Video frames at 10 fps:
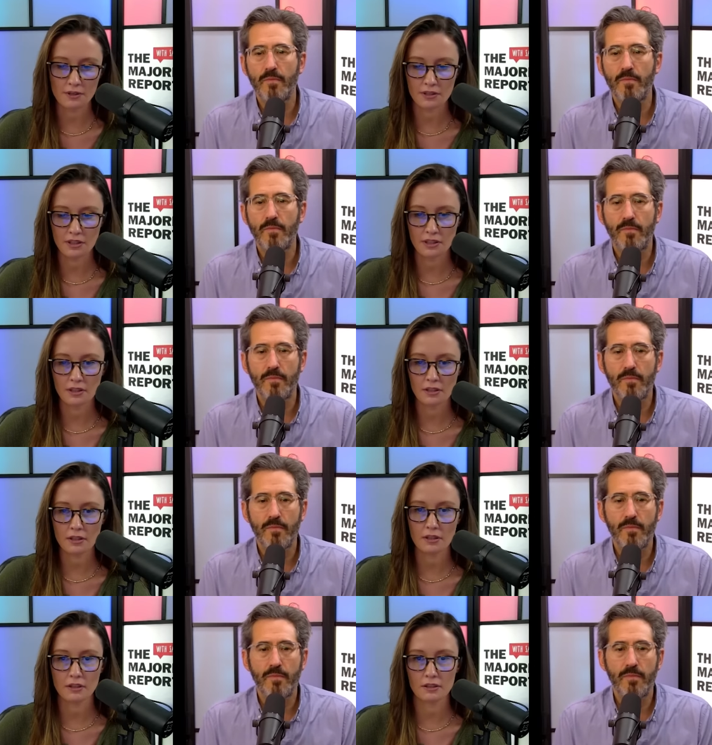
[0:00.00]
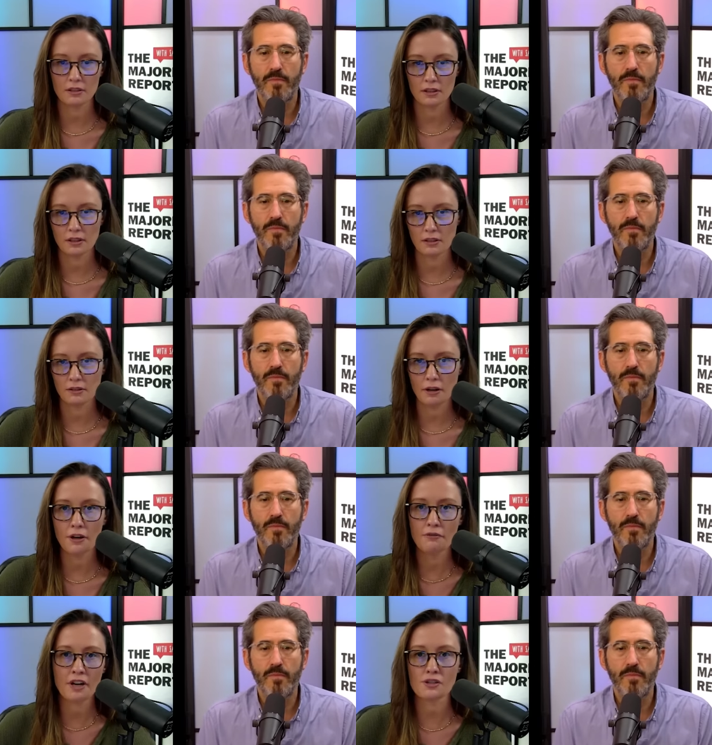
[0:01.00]
Speaker 1: the an, an uh,
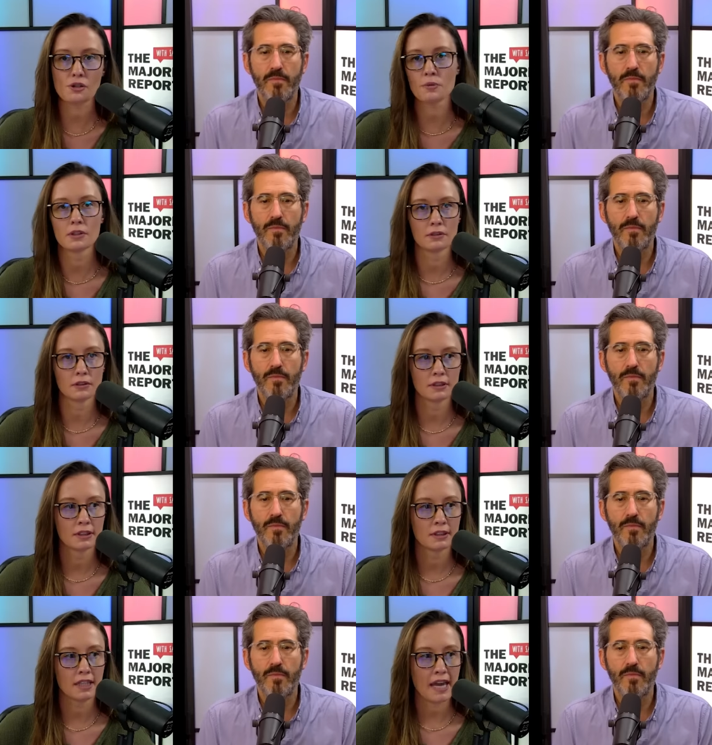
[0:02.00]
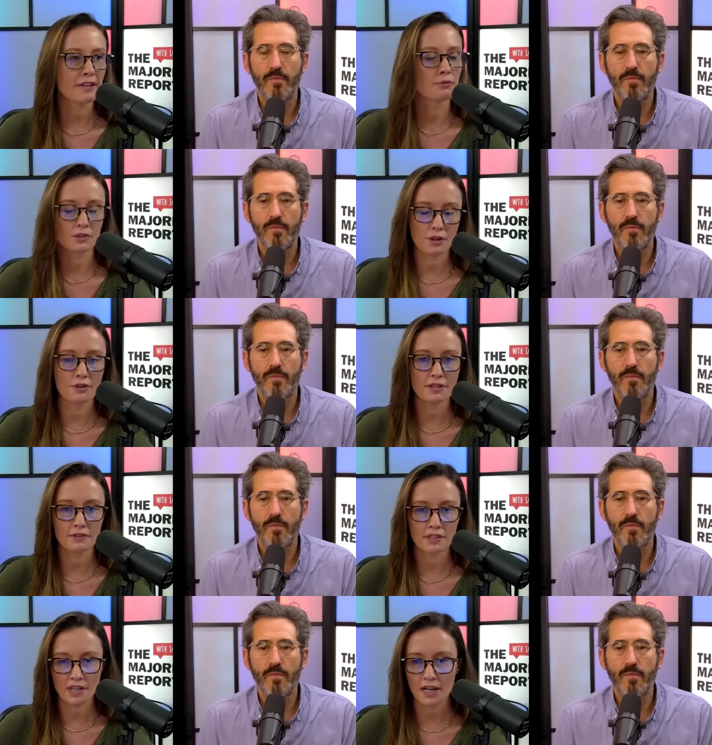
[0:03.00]
eventual end result of
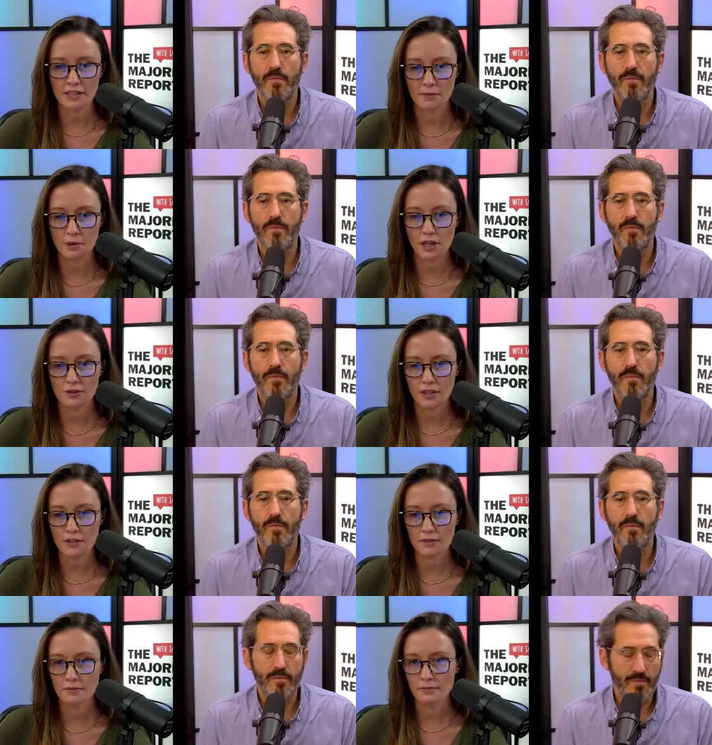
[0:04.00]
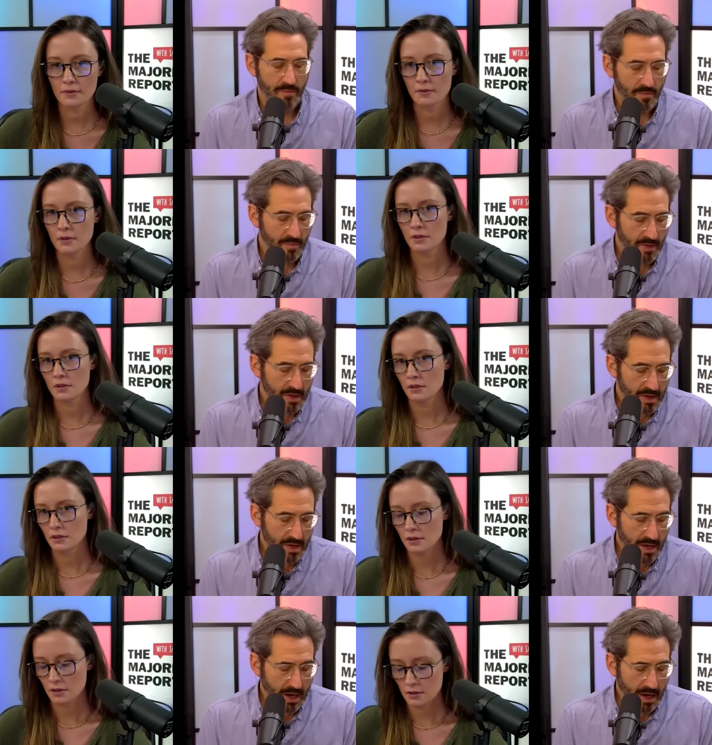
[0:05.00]
the Zionist project.
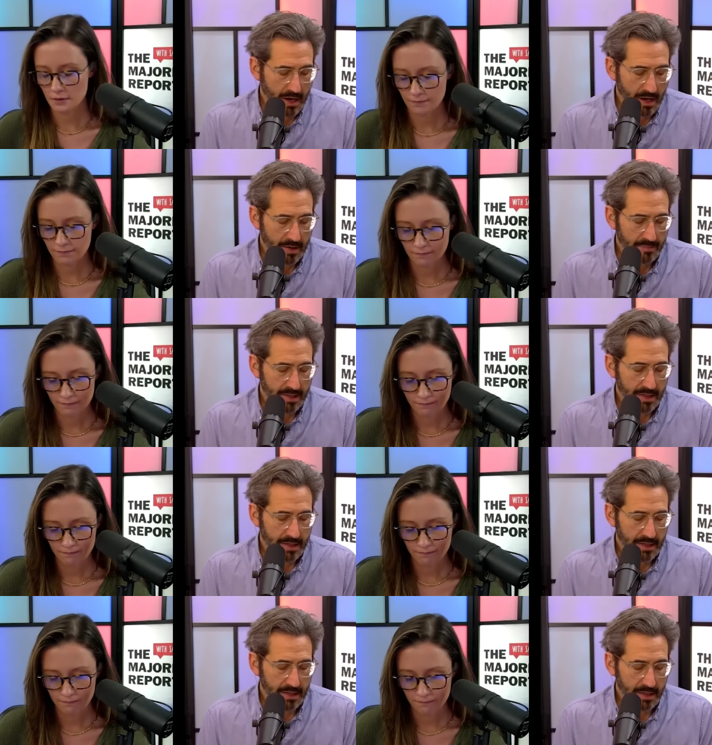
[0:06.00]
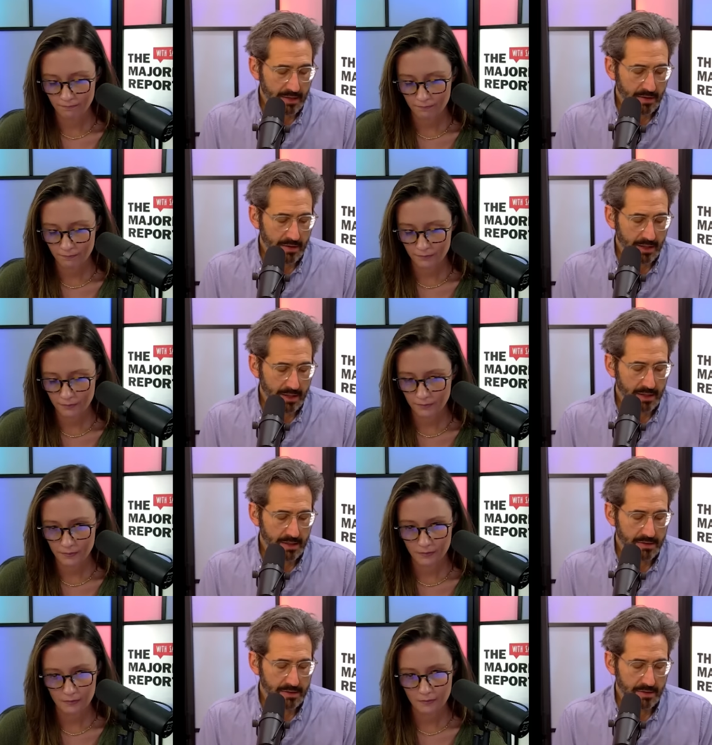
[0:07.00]
Speaker 2: Um, here
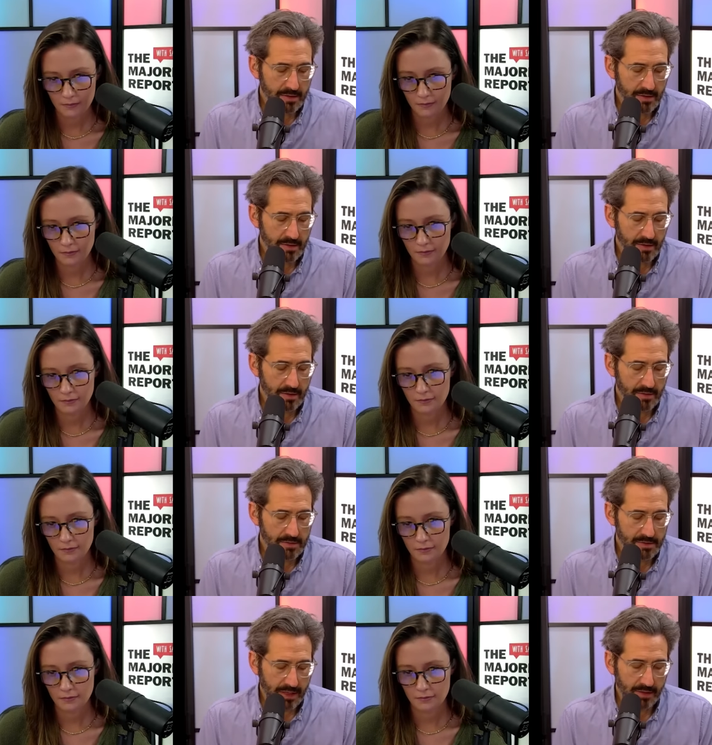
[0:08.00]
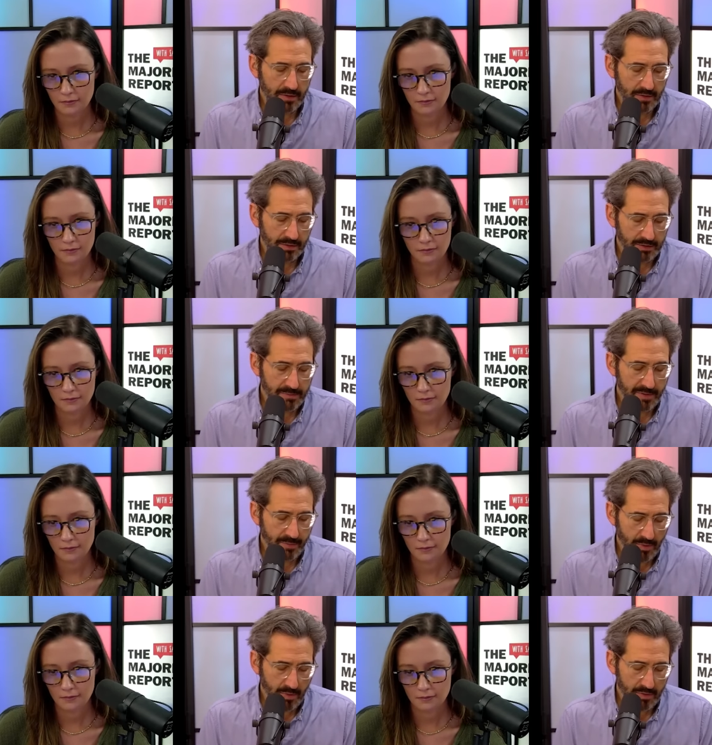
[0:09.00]
is Senator
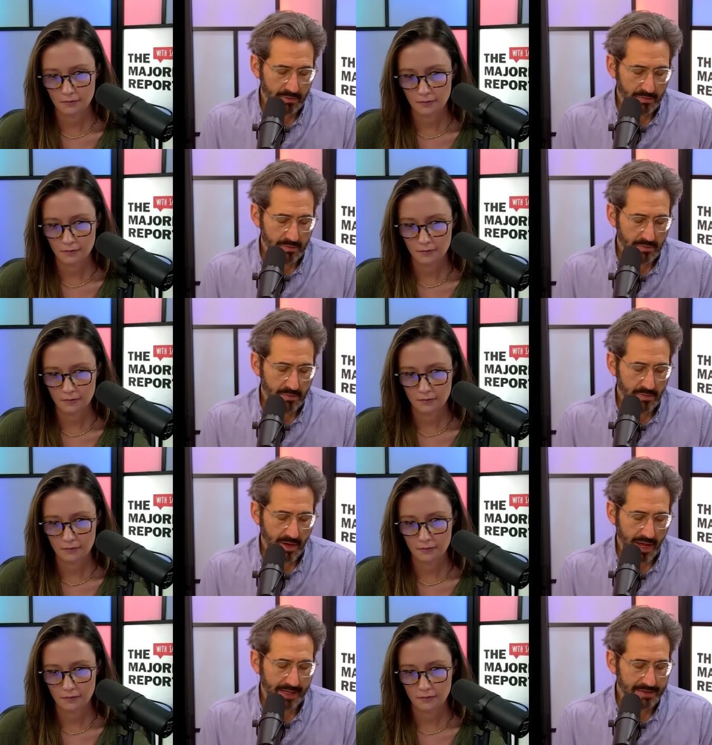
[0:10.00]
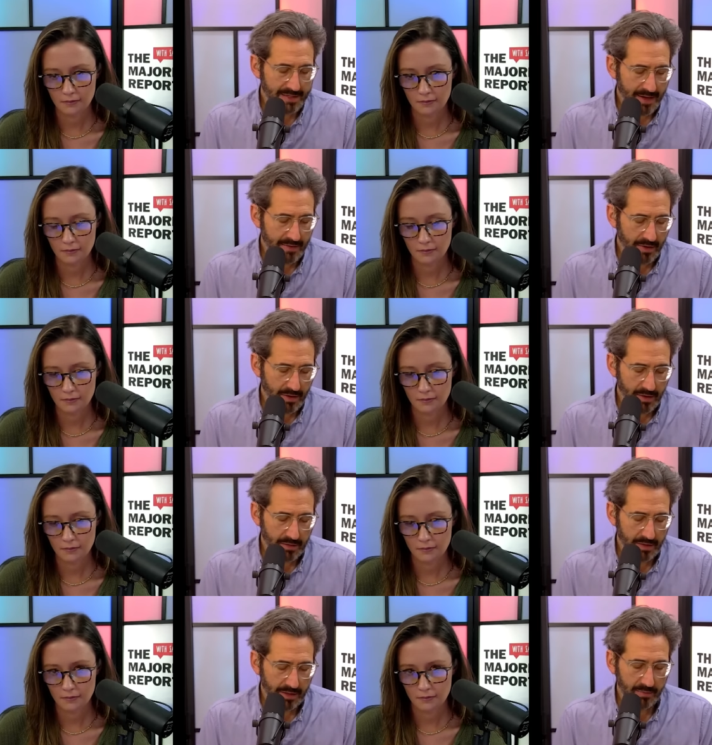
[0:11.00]
Elizabeth Warren at a town hall. I